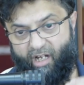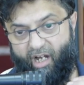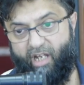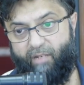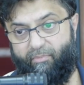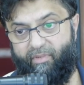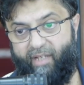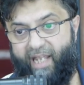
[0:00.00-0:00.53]

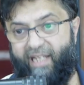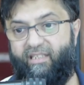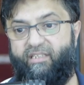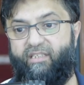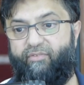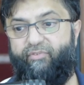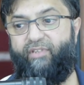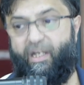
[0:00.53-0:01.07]
time
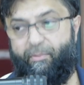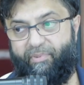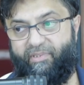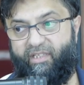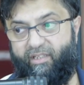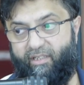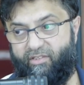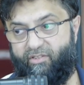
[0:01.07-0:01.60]
enters for that
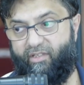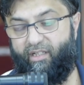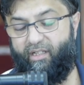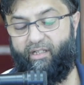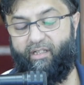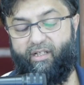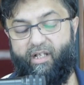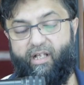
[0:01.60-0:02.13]
particular
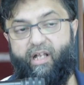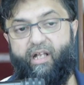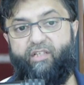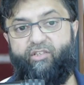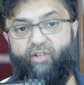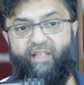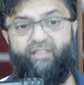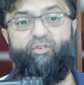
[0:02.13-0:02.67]
salah.
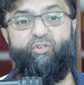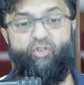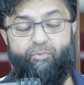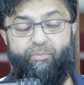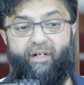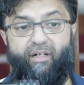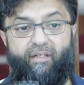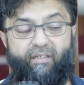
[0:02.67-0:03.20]
Salatul
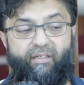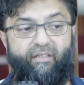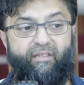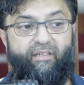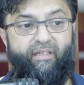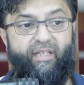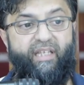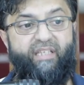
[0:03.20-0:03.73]
Jum'ah
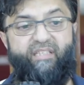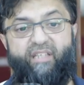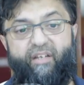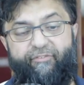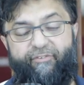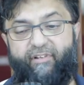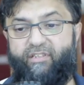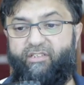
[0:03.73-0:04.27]
is
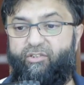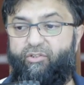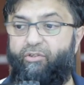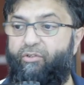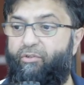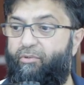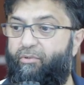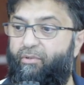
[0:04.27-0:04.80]
different
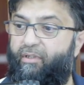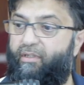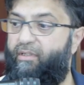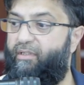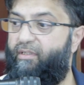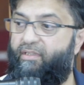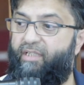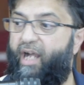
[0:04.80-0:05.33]
to
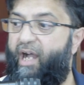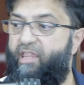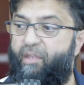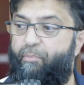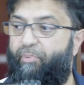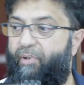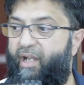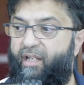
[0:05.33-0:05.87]
the other
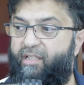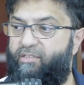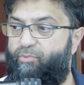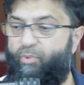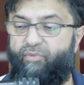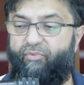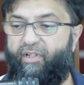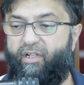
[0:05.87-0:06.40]
prayers
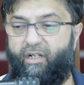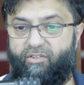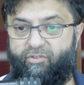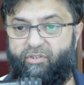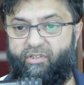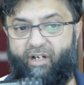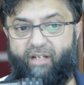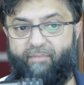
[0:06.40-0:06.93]
with regards to
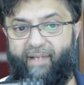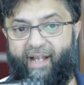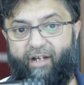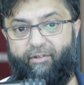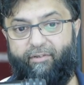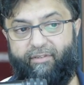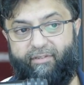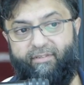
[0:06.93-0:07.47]
time.
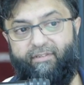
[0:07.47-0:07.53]
How?